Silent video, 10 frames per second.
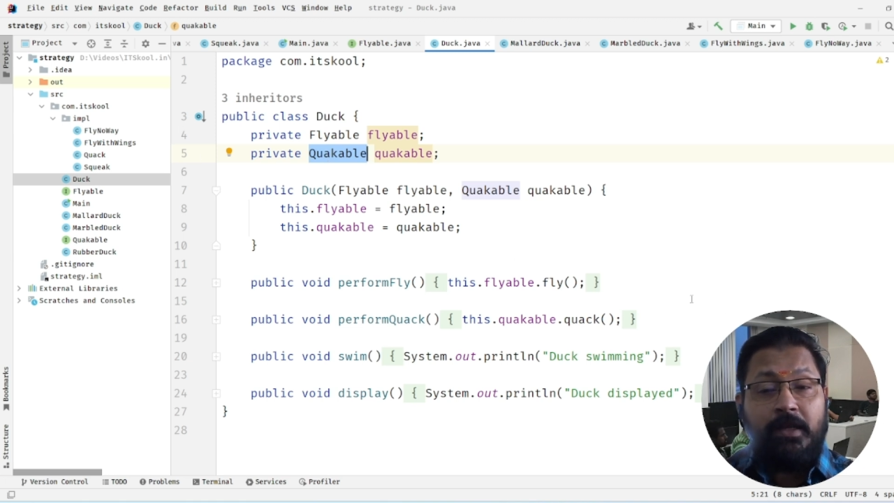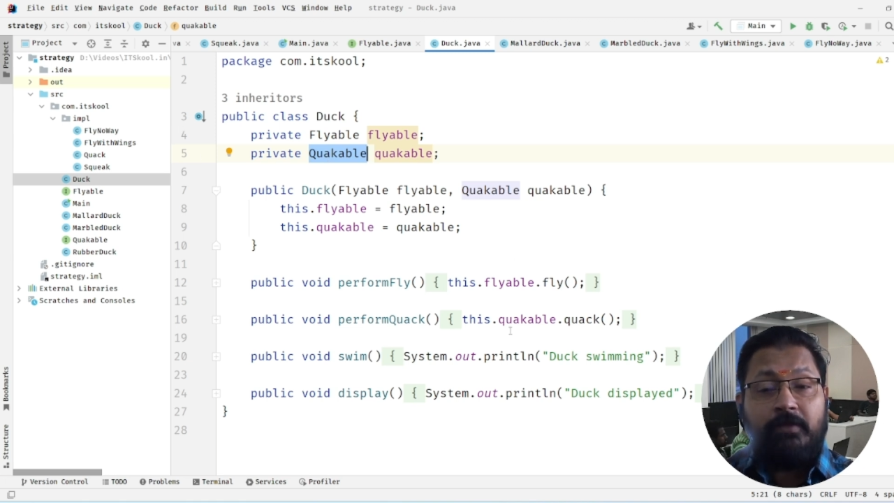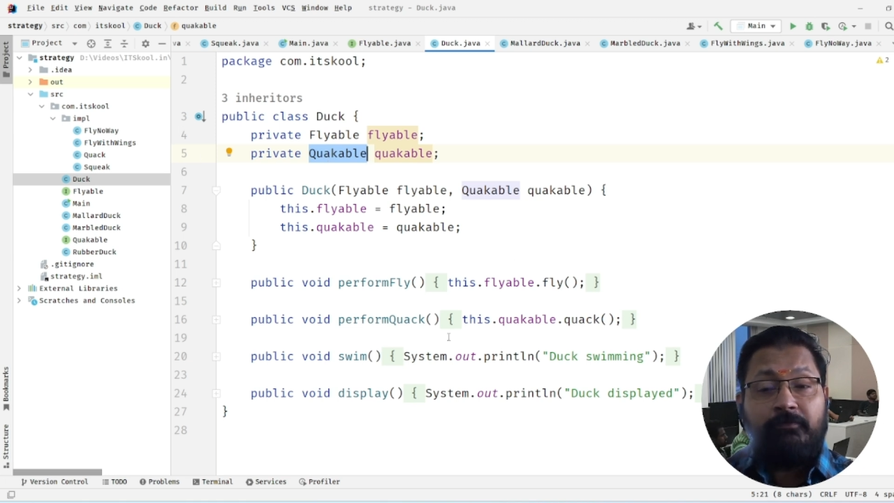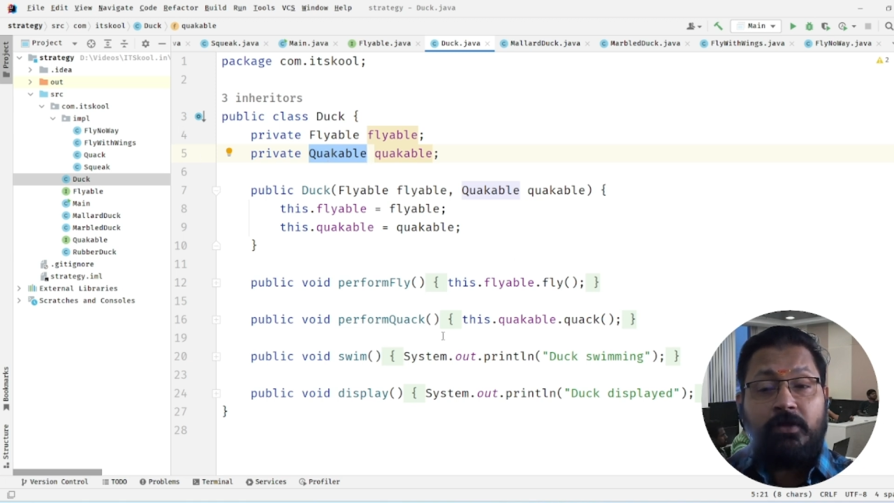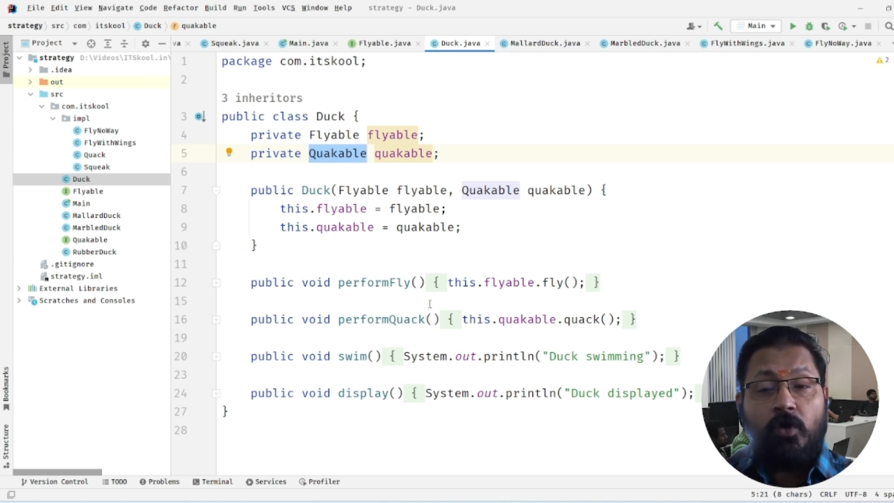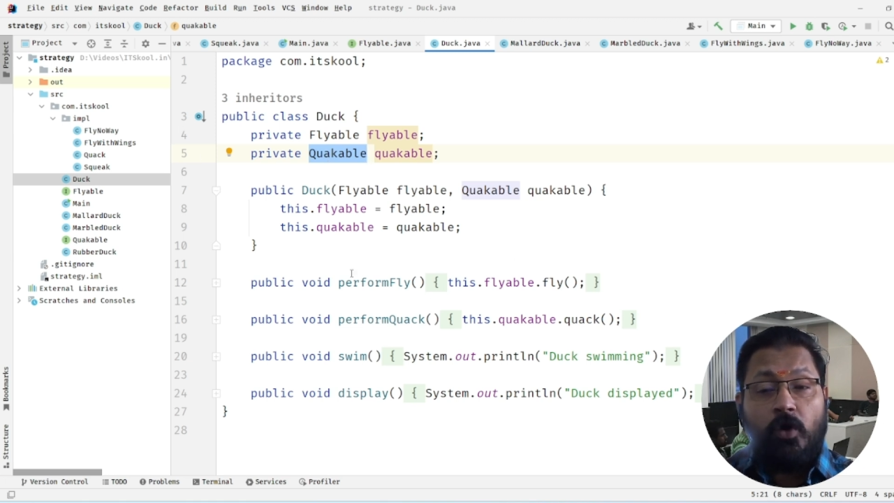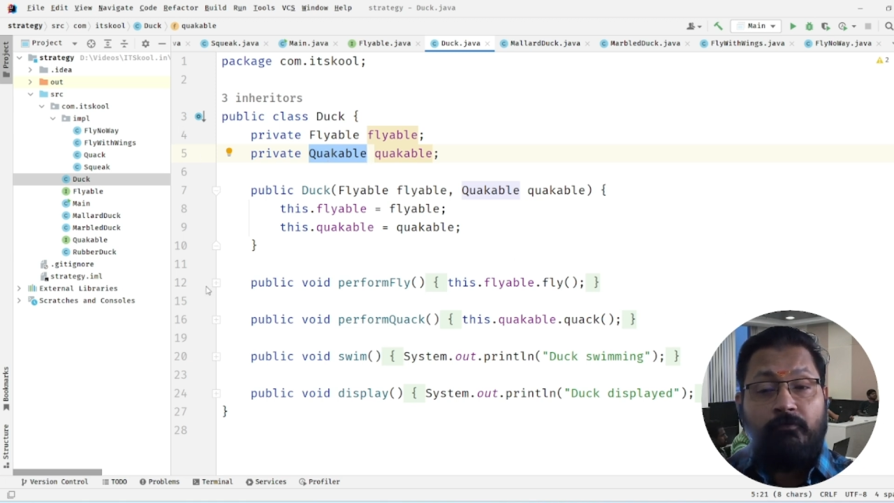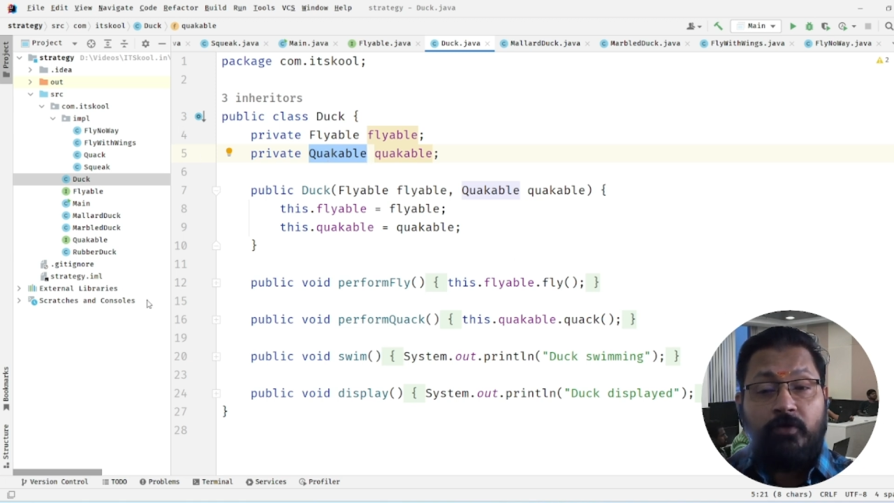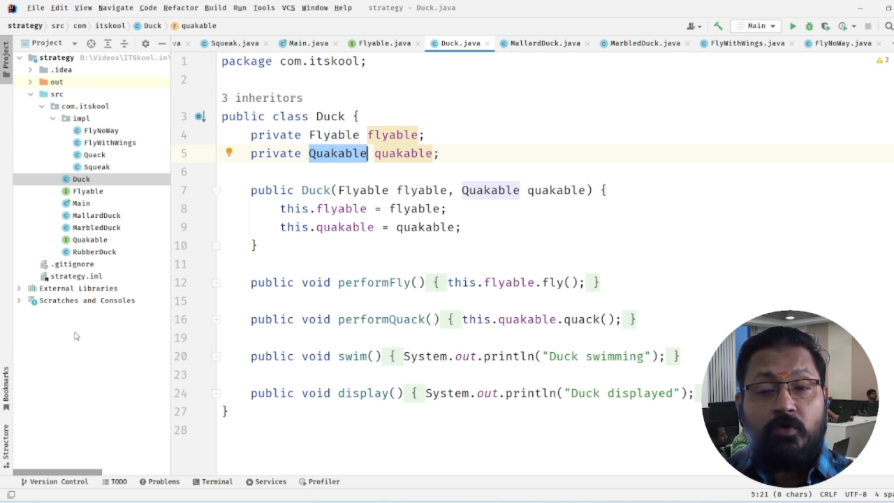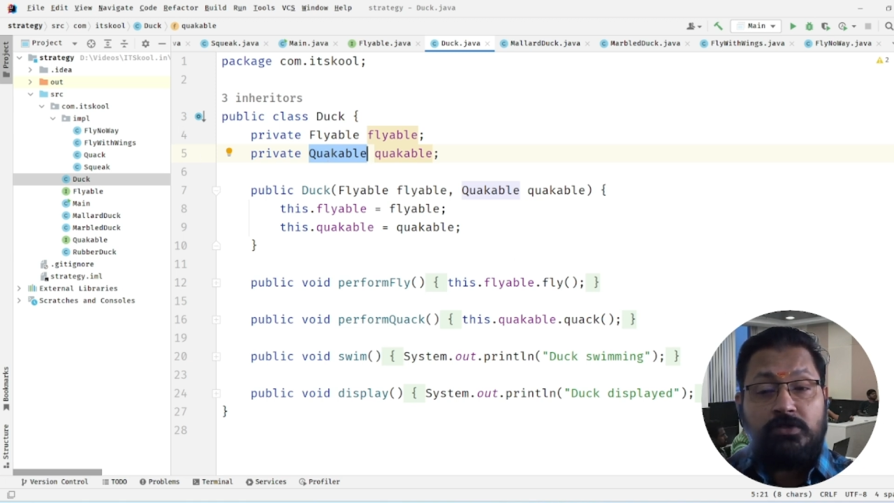benefit
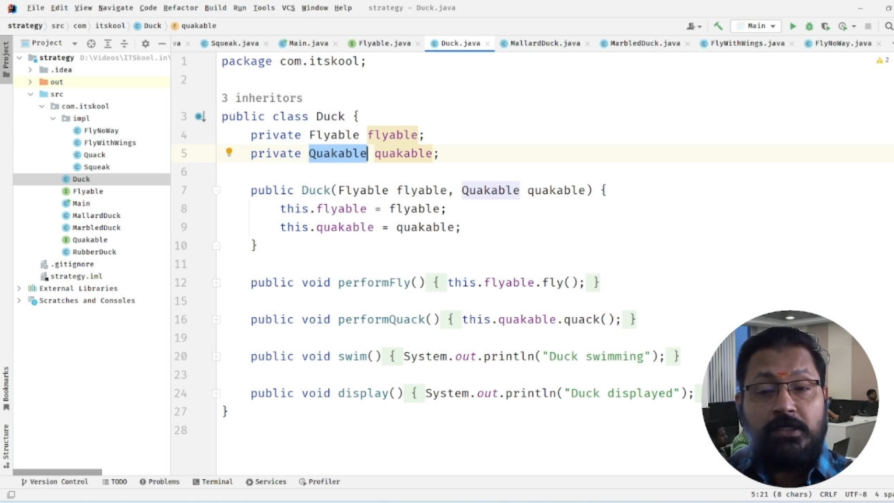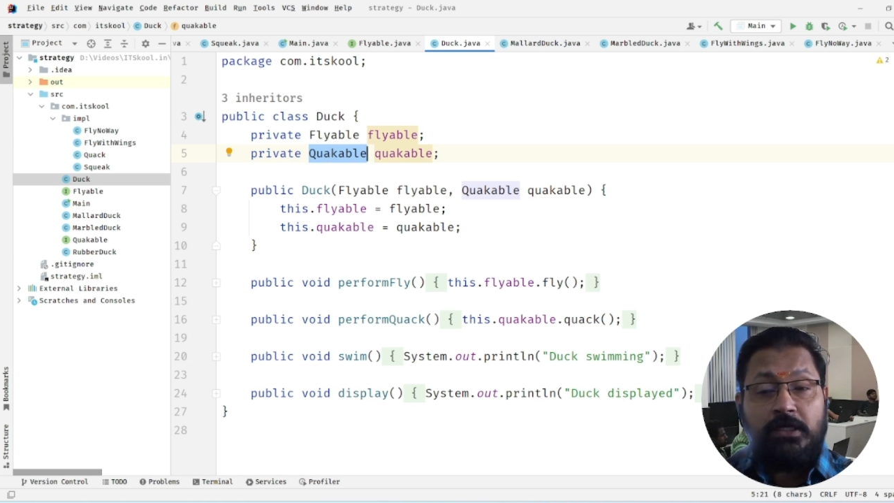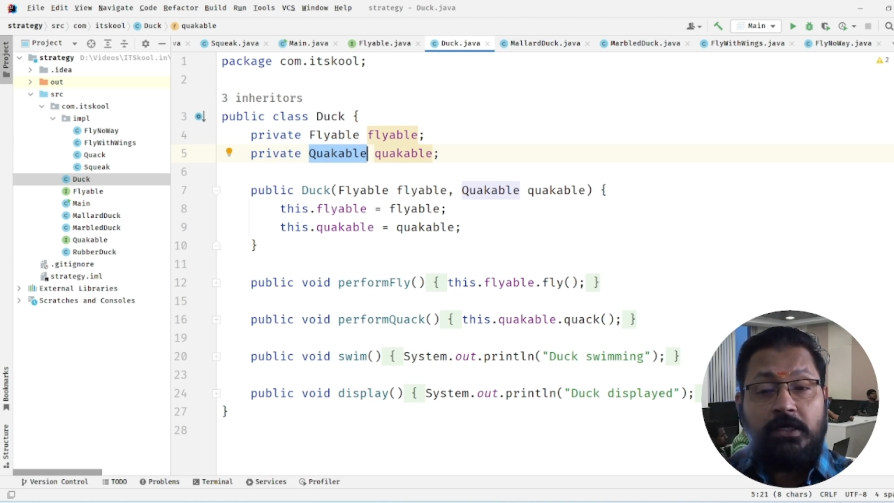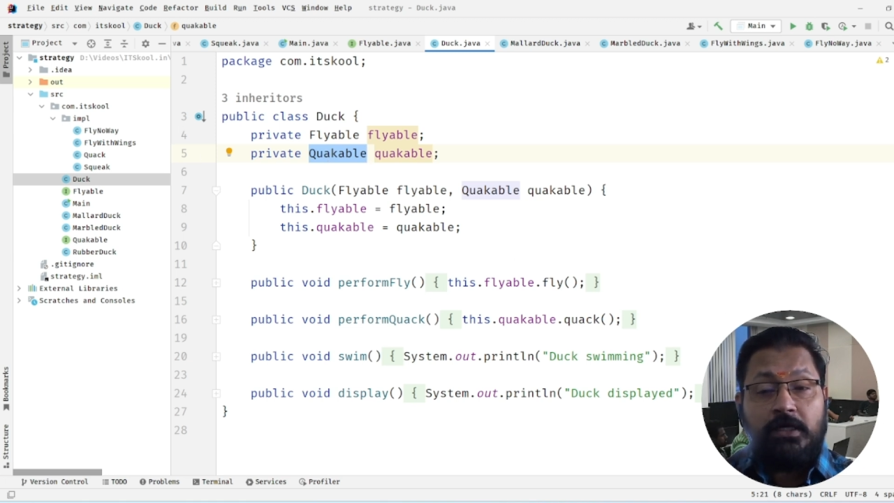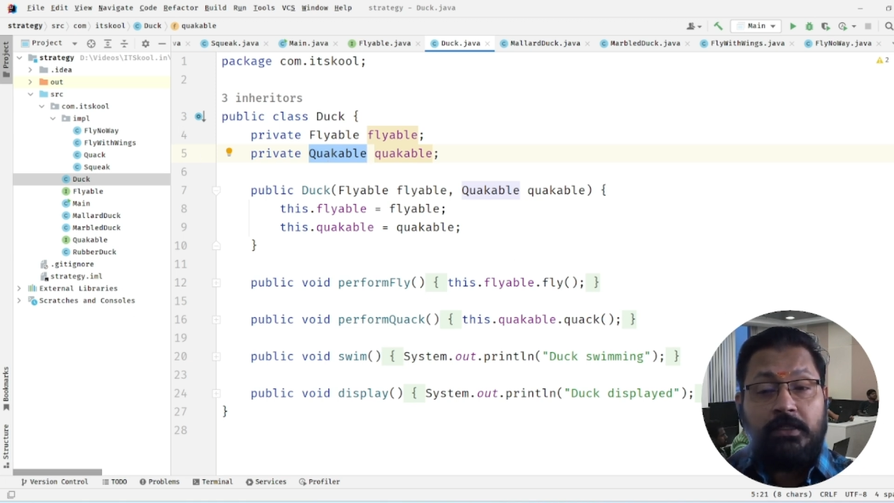of using